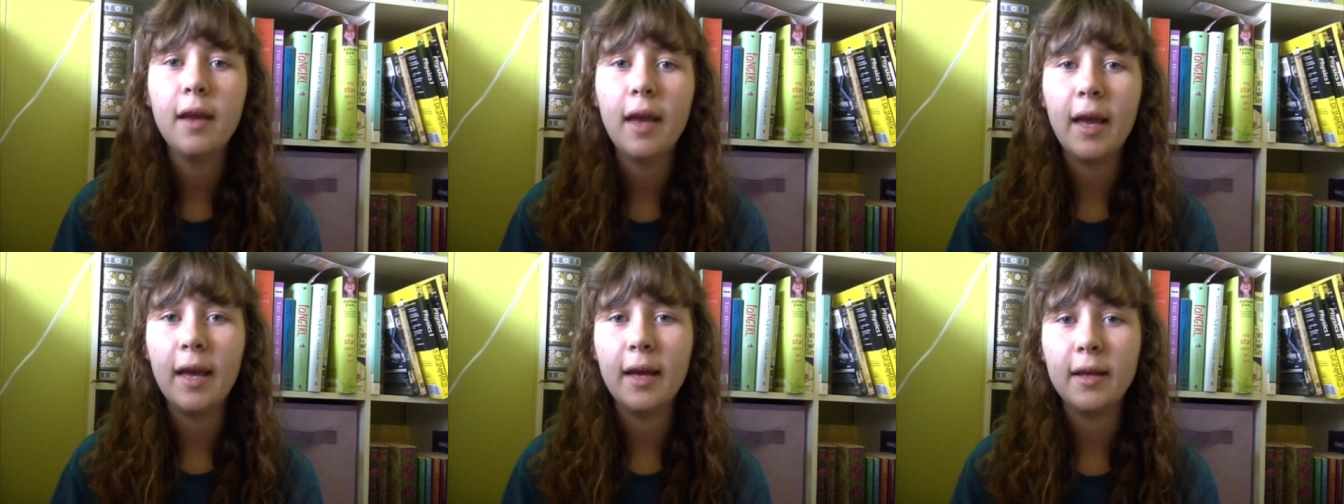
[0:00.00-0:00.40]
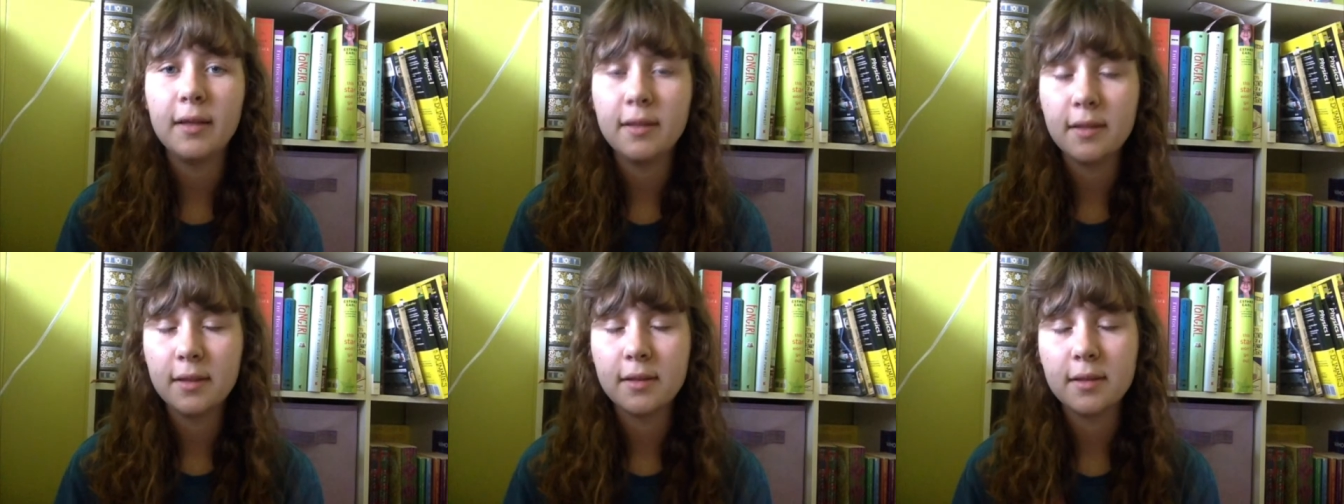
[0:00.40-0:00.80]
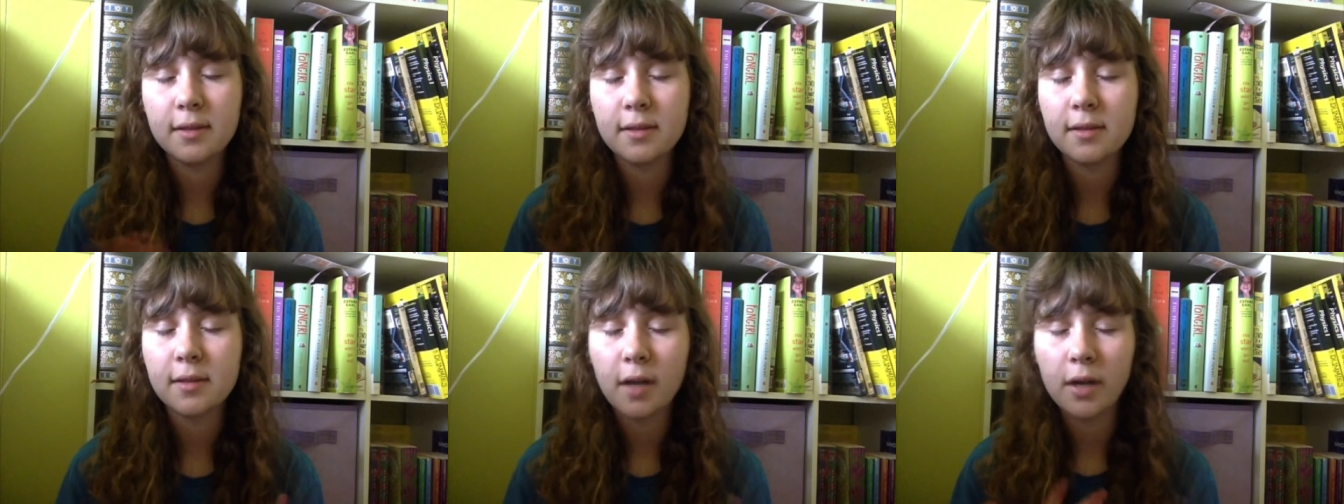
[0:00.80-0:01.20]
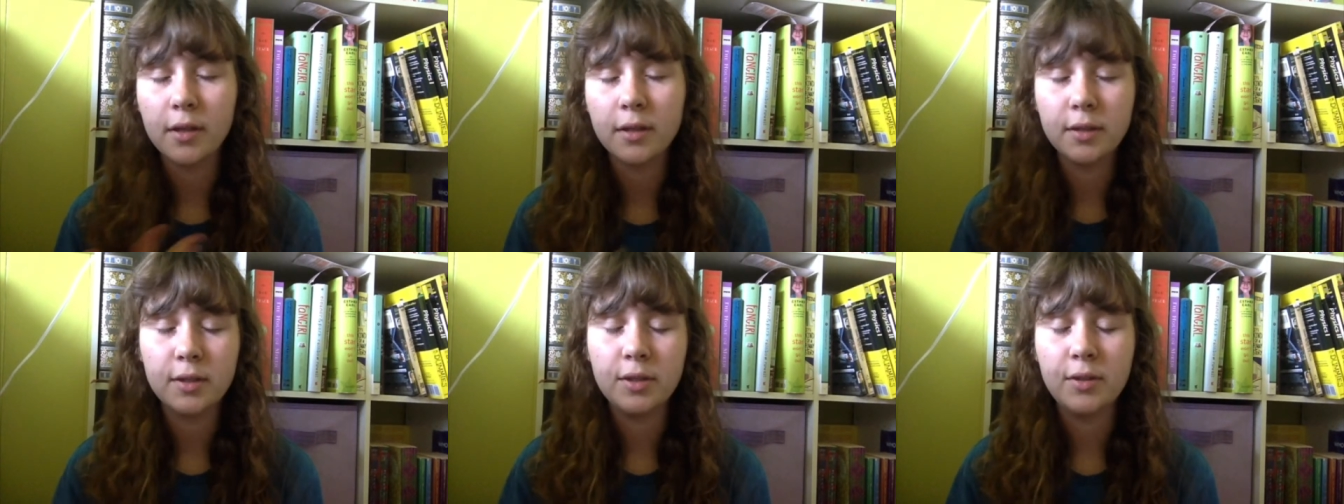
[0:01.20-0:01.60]
And it's
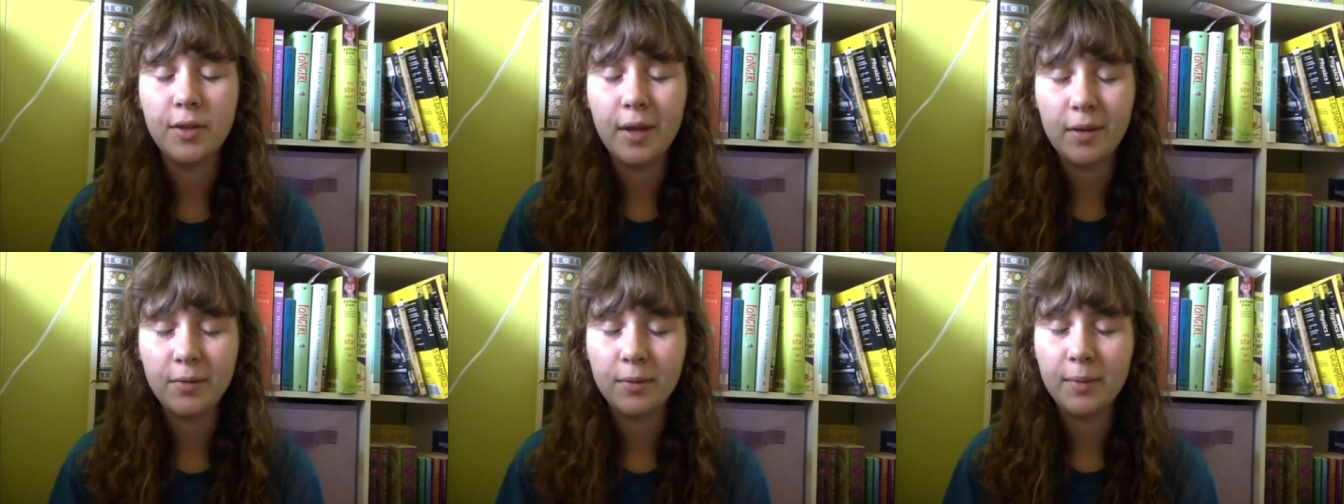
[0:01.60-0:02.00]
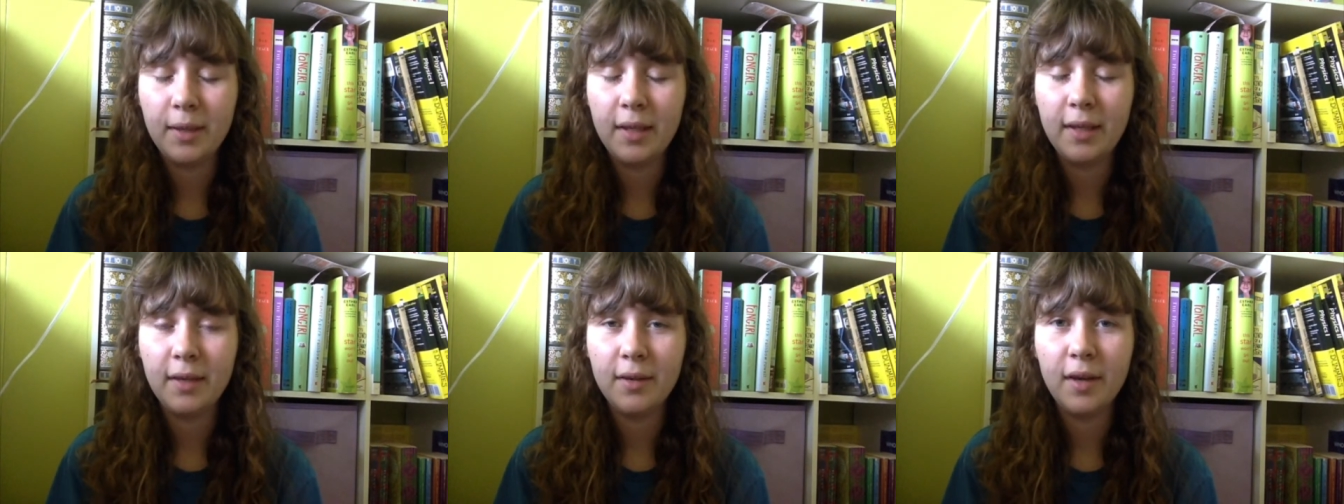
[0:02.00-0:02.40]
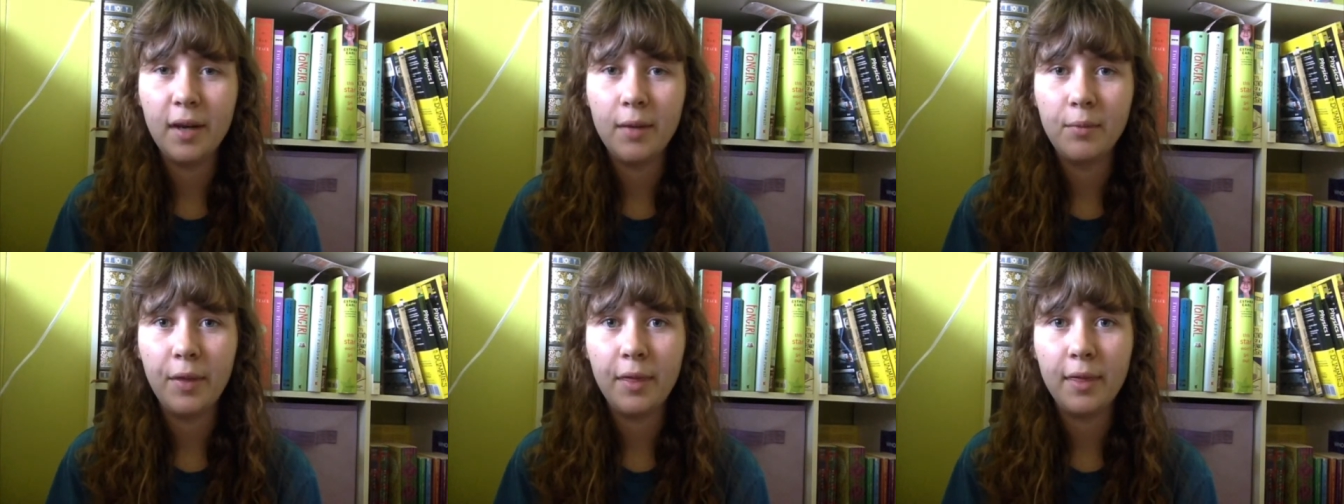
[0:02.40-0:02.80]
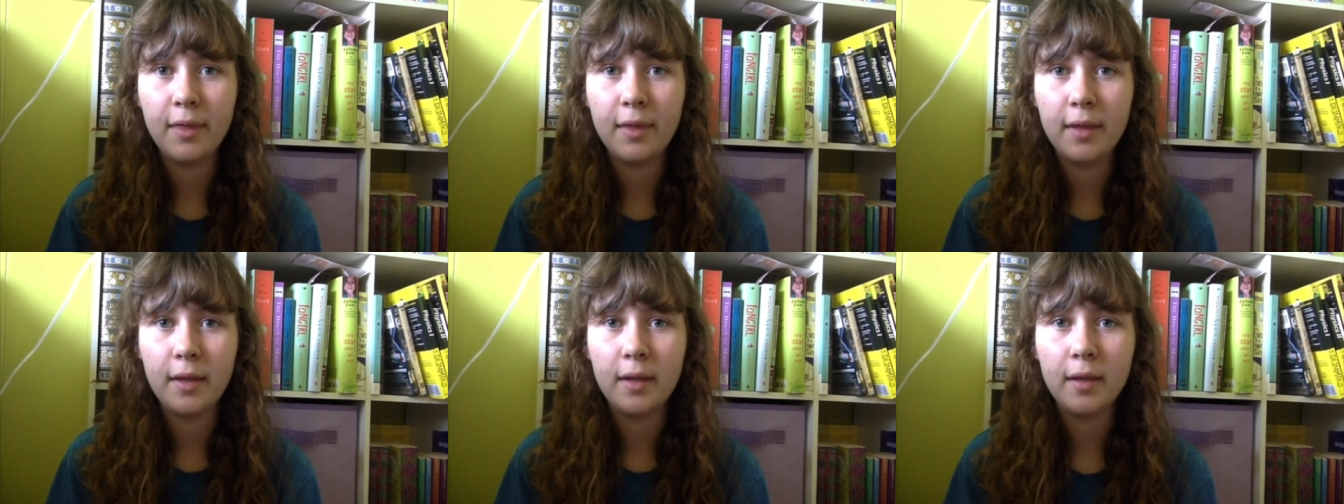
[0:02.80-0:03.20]
harder to do that for me um, with
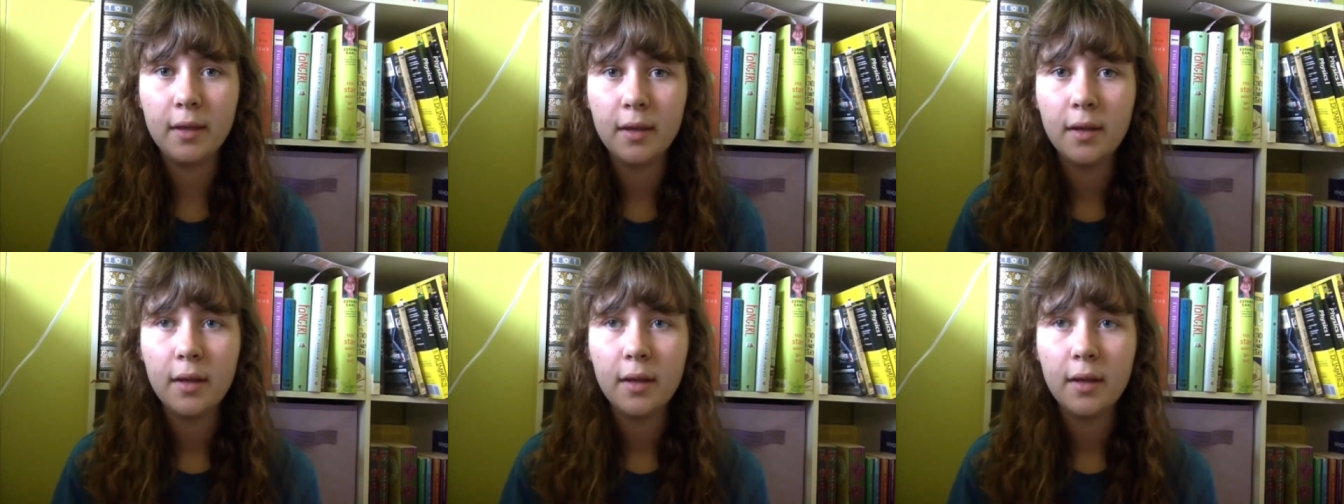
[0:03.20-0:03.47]
the